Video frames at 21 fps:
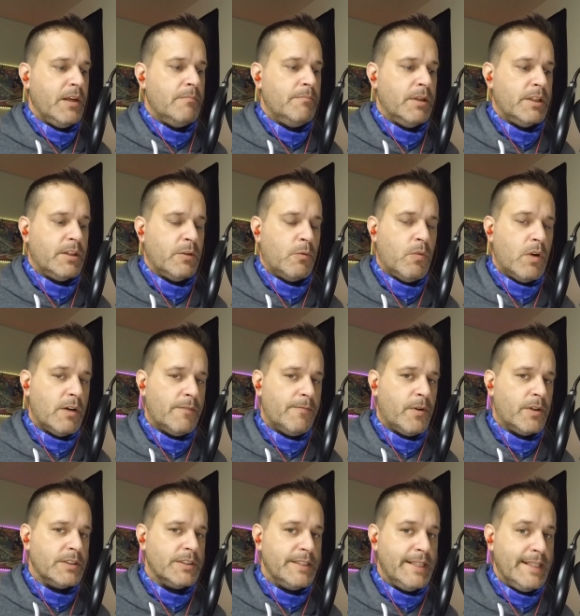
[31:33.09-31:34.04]
but the
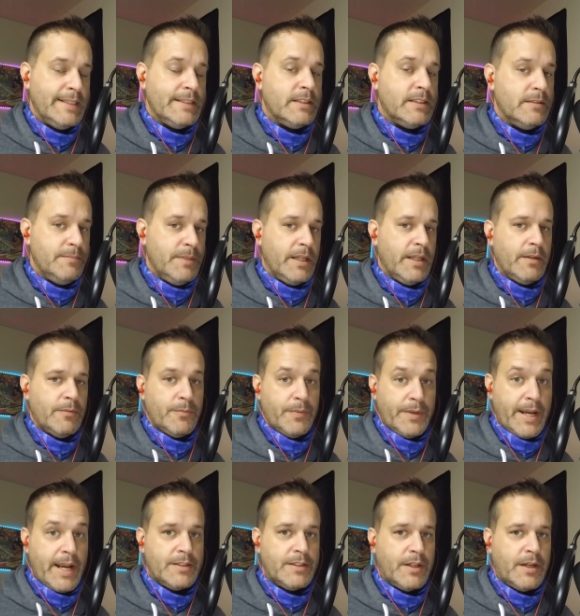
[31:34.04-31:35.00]
workforce needs to be
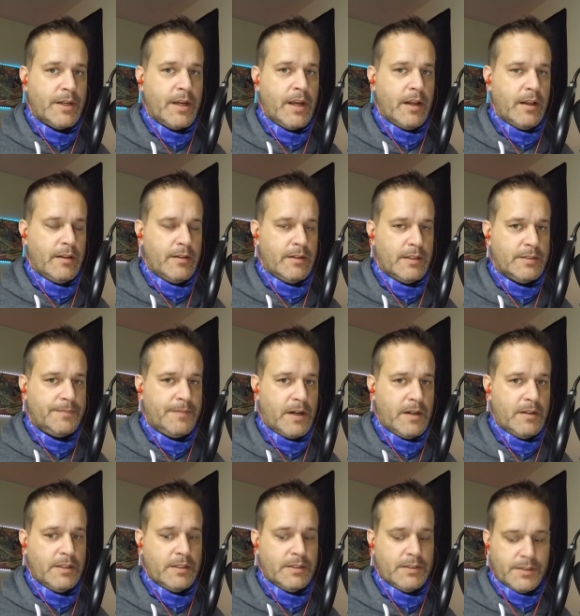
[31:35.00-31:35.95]
re-educated as
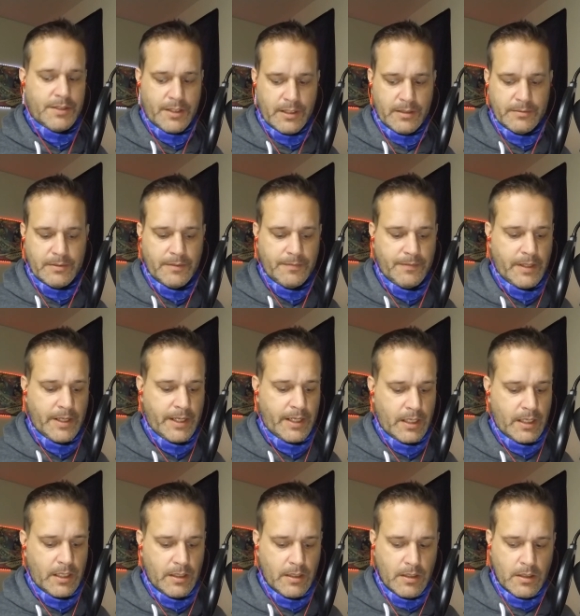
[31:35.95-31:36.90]
far as terms of
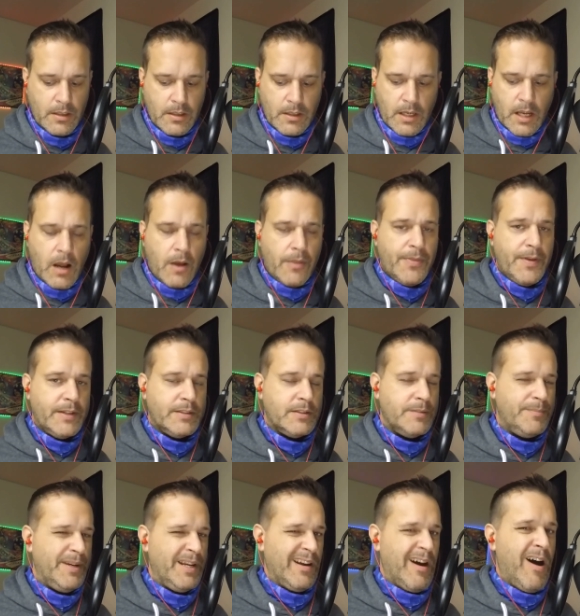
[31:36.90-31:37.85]
like how things are
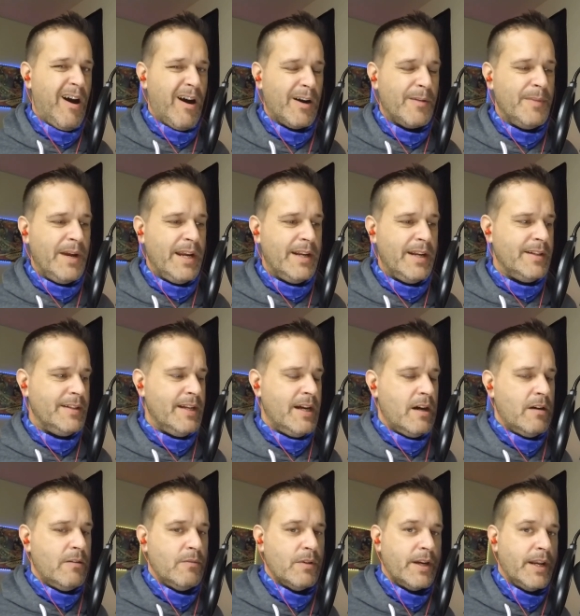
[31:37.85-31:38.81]
being automated
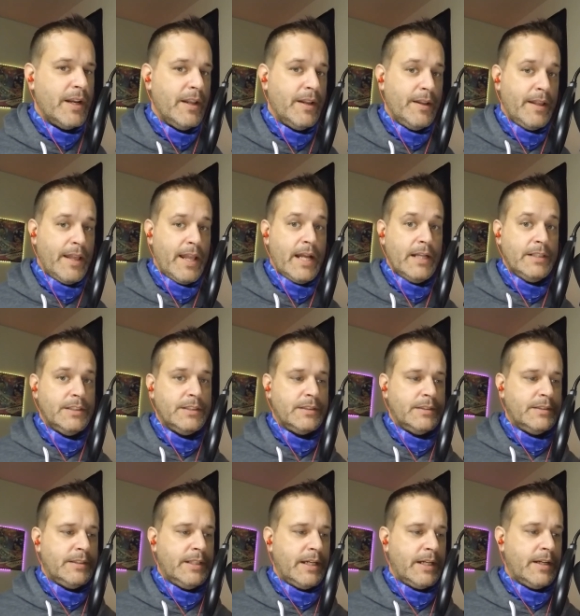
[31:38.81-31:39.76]
now. We'll get into that in
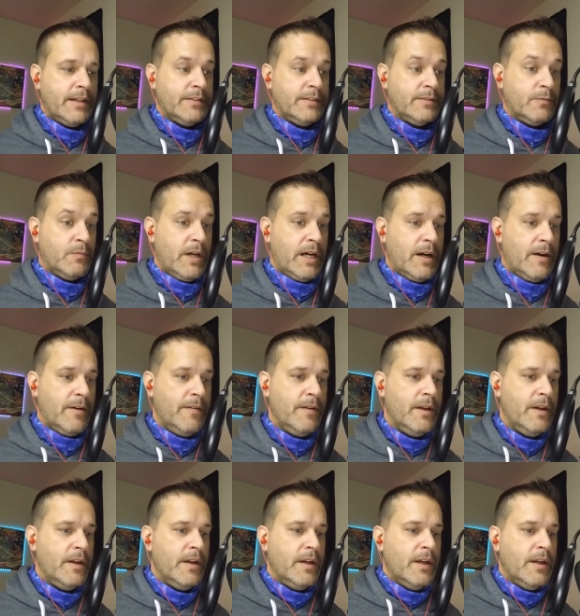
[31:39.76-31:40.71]
just a second as well.
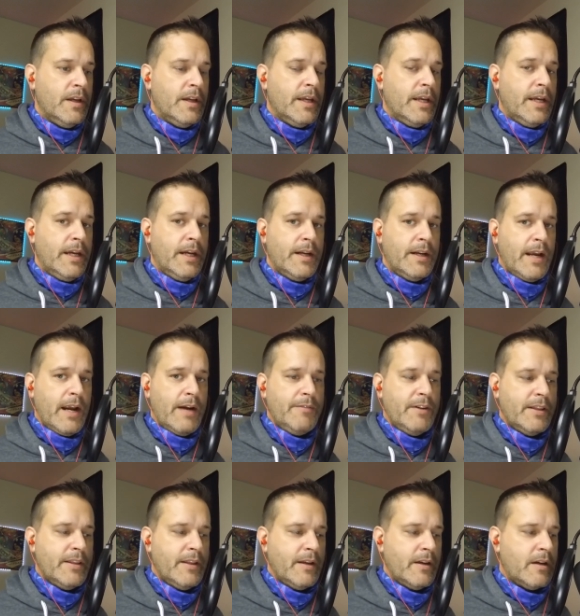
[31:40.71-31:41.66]
And
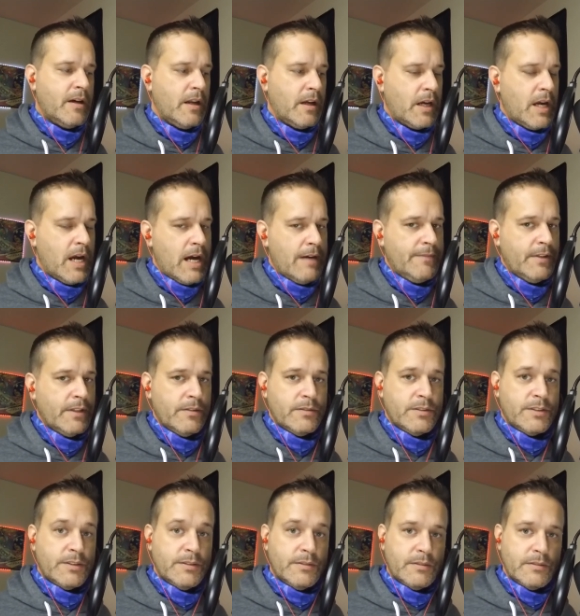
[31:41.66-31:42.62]
everything kind of
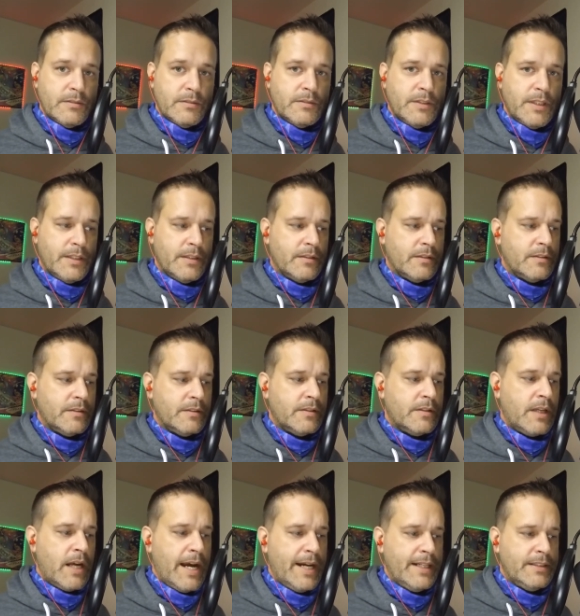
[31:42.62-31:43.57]
convolutes and
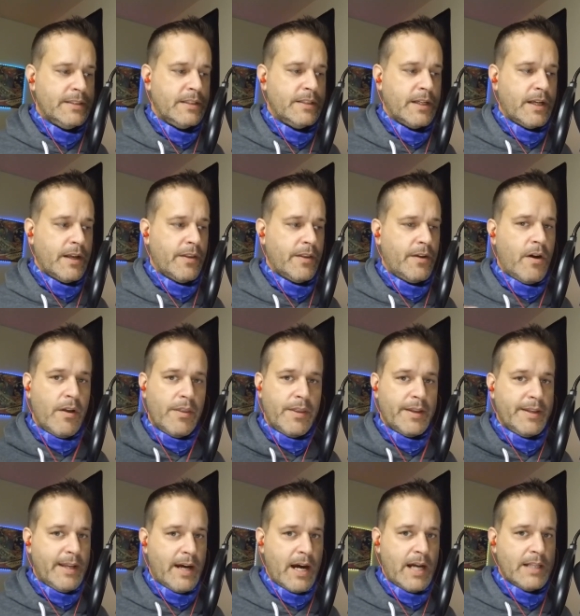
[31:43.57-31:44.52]
ties in together. All
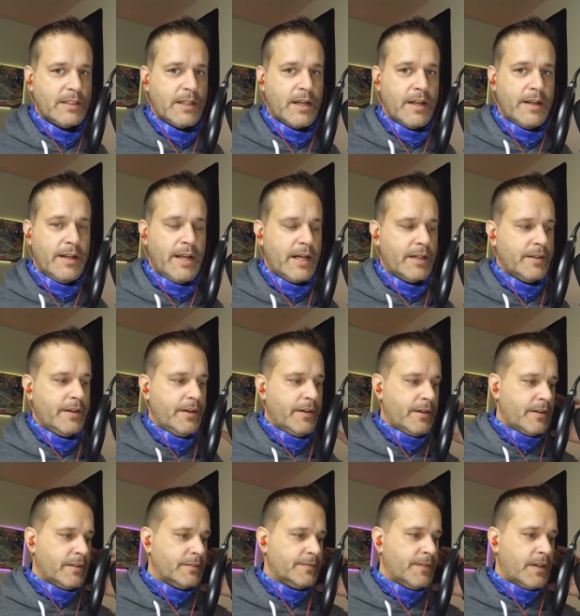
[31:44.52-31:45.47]
the dots connect
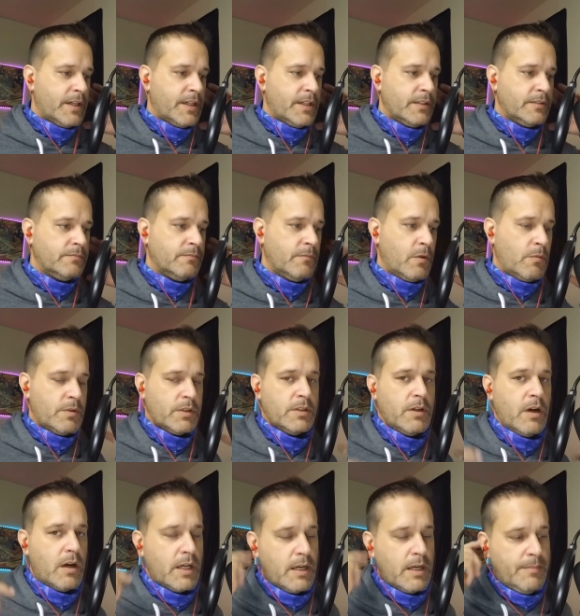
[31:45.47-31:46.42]
here as far as what we're
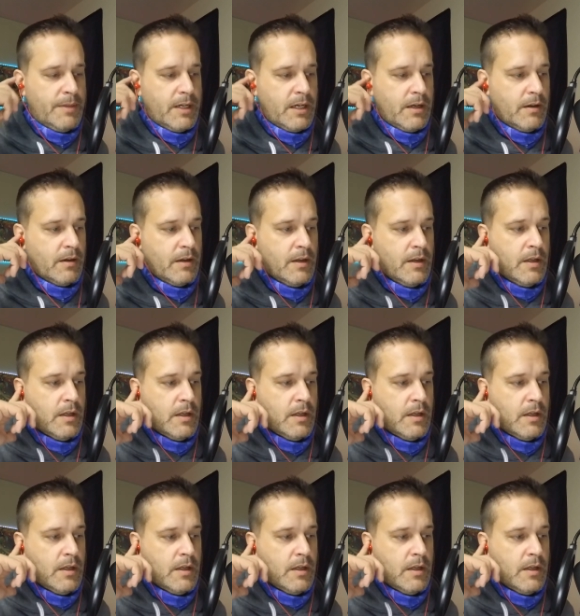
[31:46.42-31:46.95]
talking about.